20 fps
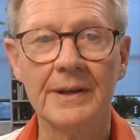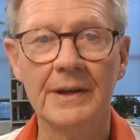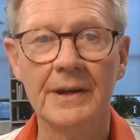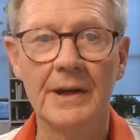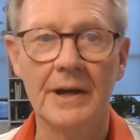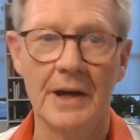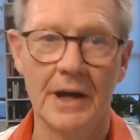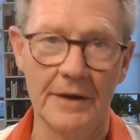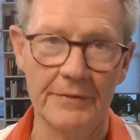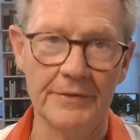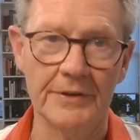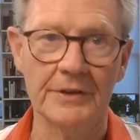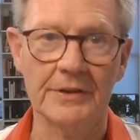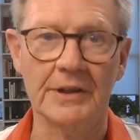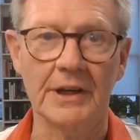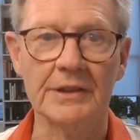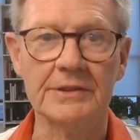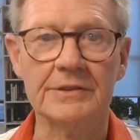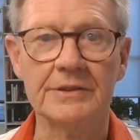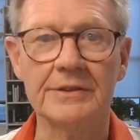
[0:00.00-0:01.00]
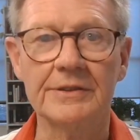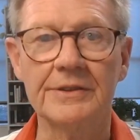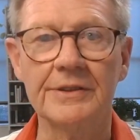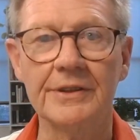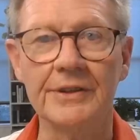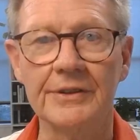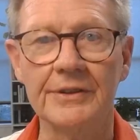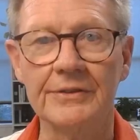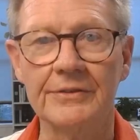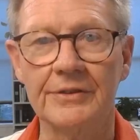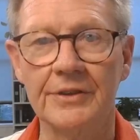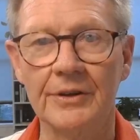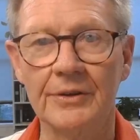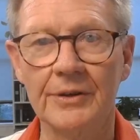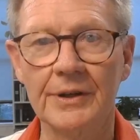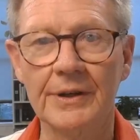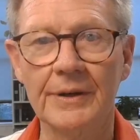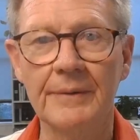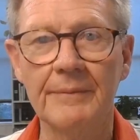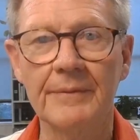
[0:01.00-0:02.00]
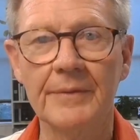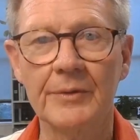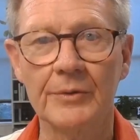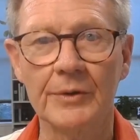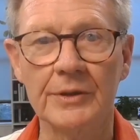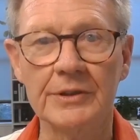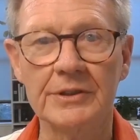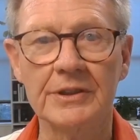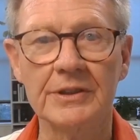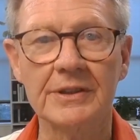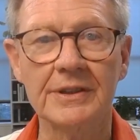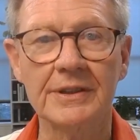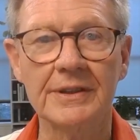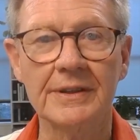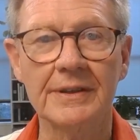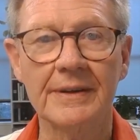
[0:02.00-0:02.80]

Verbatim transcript: Have you dusted the interior recently?